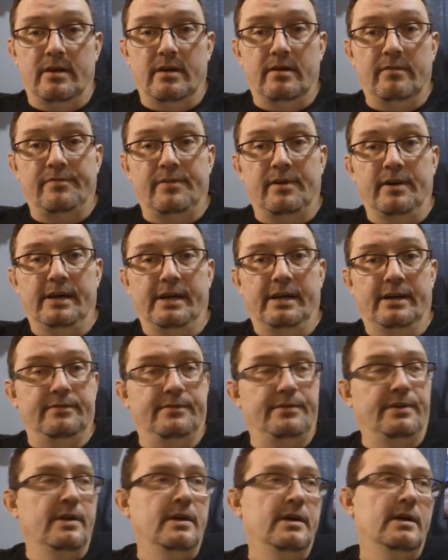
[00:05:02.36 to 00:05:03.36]
our
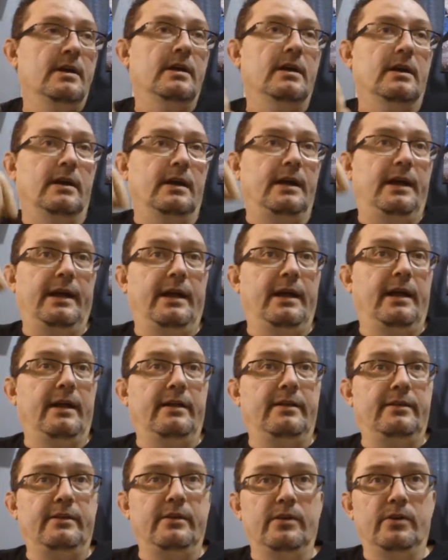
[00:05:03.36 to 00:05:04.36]
friends.
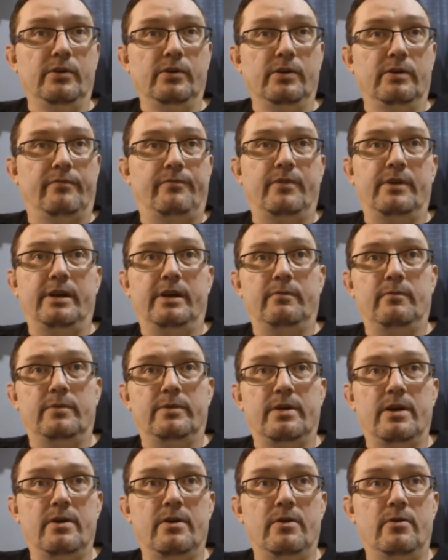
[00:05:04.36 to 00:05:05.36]
And you knew your friend
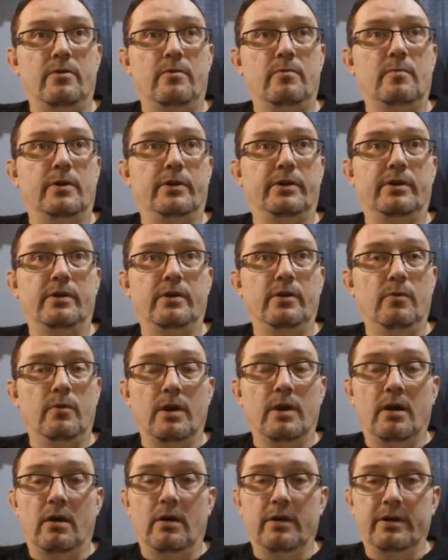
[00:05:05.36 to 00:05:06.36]
was home, or you knew
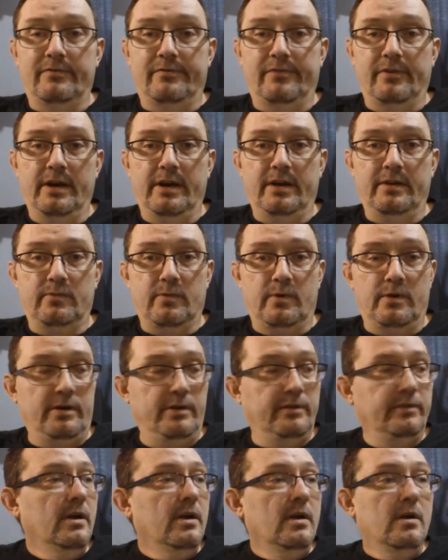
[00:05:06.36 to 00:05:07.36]
where all your friends
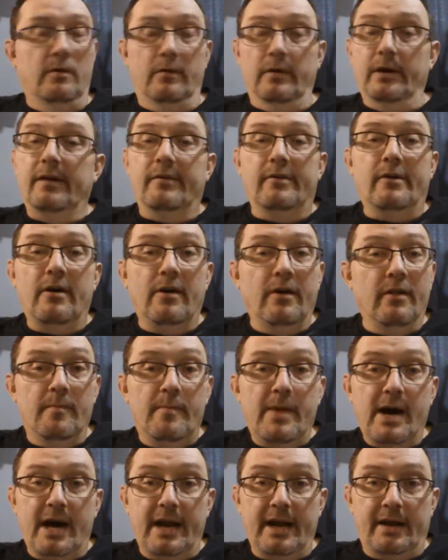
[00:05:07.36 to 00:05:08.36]
was, wherever all the
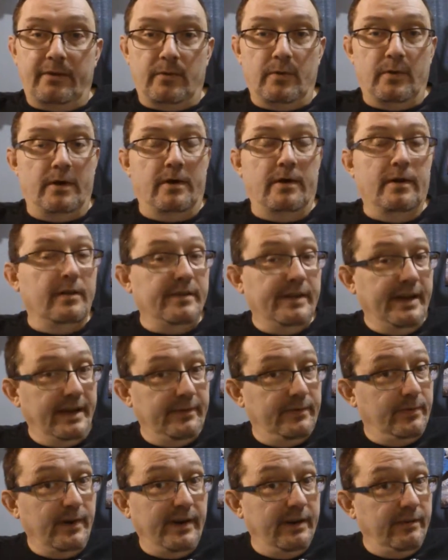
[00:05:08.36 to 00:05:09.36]
bikes were.
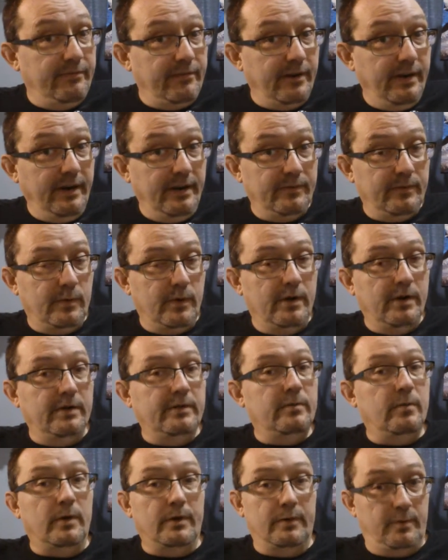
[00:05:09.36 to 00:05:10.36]
That's where your friends
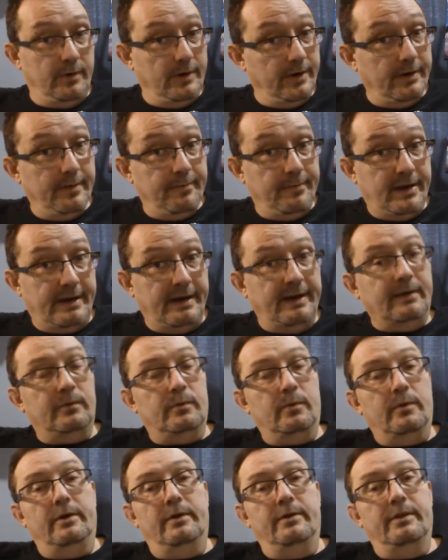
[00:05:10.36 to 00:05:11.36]
was where the
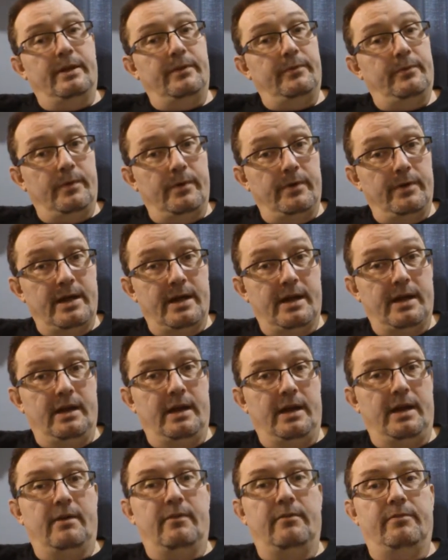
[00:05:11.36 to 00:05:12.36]
bikes were. That's where the
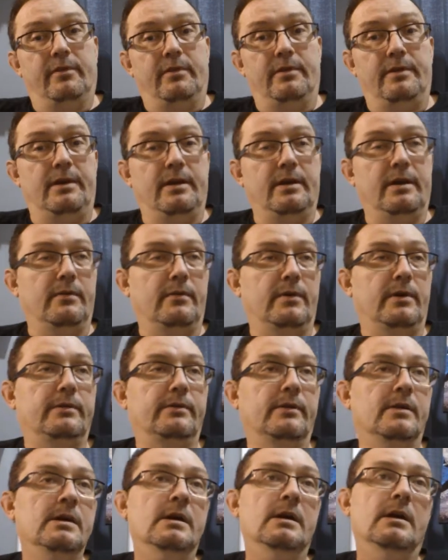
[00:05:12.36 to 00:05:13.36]
hangout for the day was.
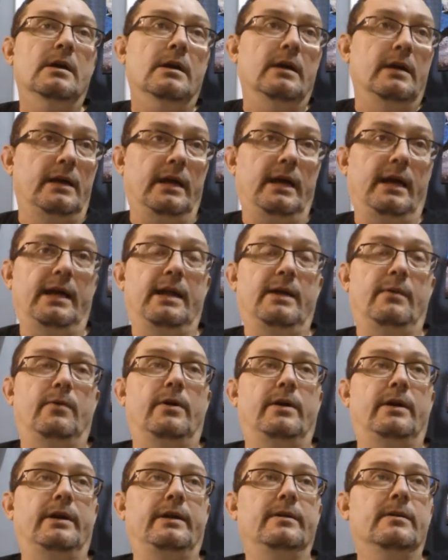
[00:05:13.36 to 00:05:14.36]

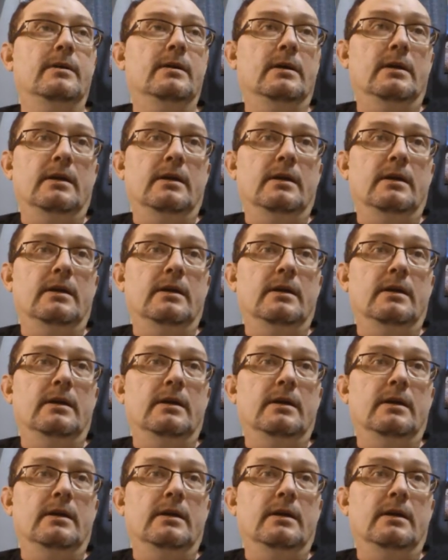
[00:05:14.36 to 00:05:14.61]
Anyway,